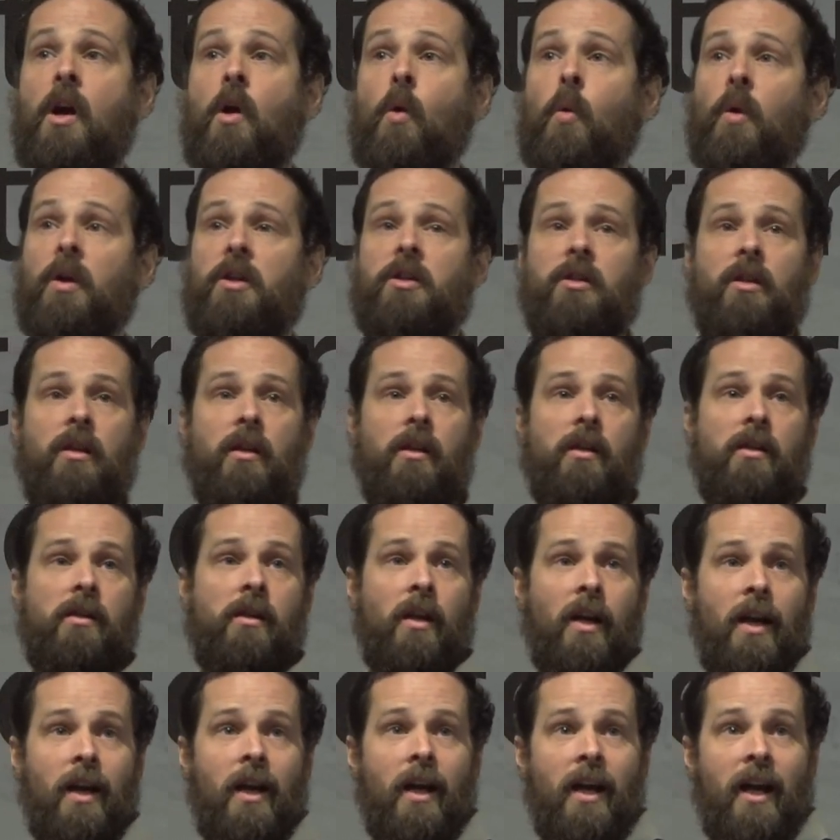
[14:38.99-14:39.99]
which is
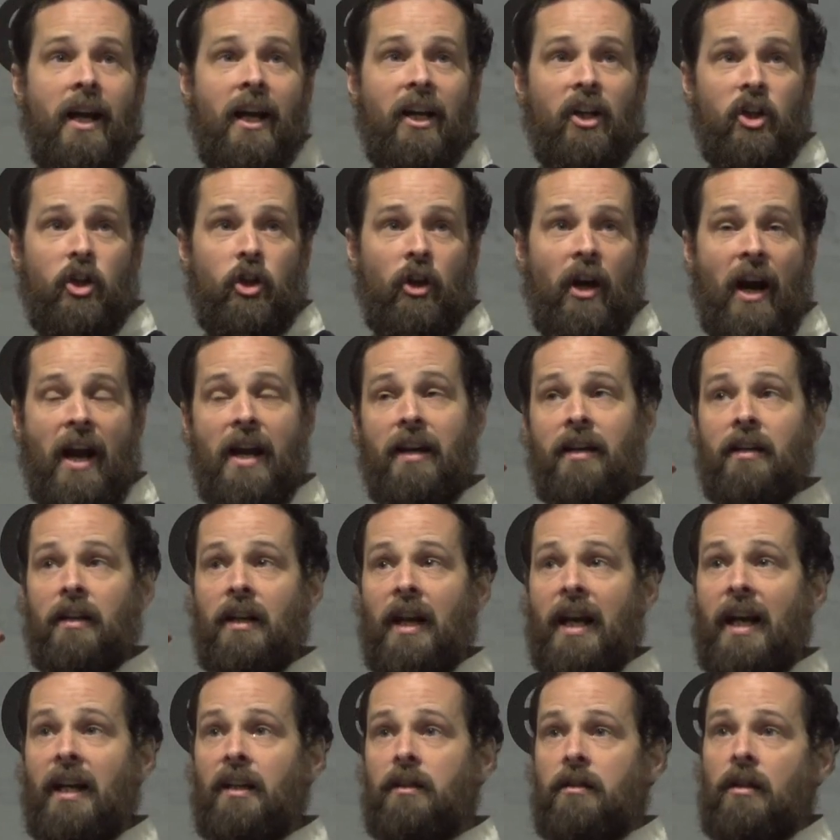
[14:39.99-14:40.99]
enshrined
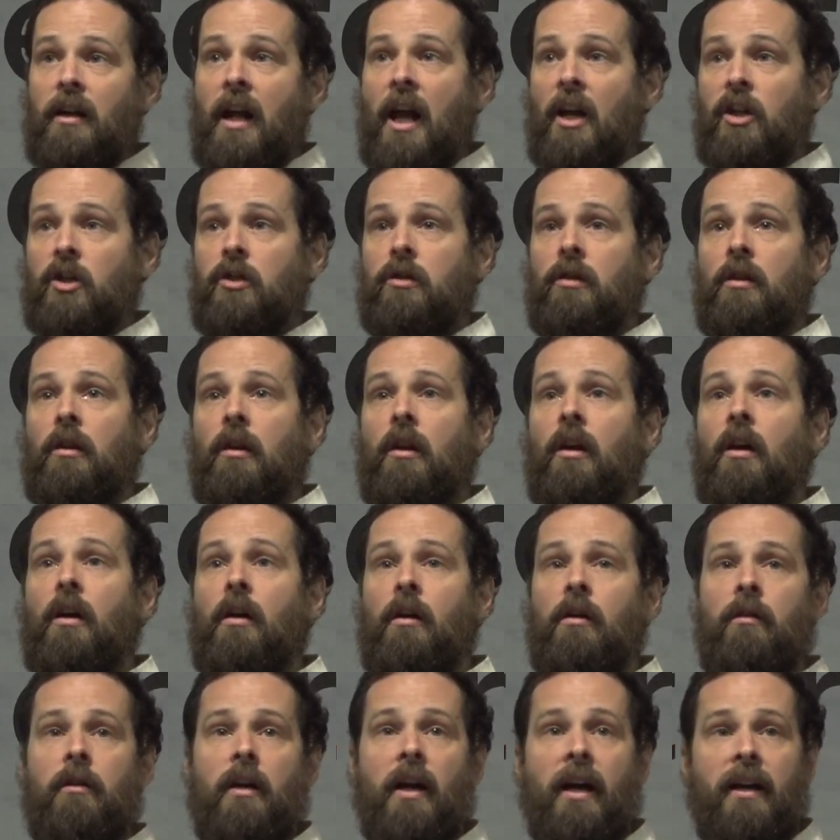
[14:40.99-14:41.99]
in international law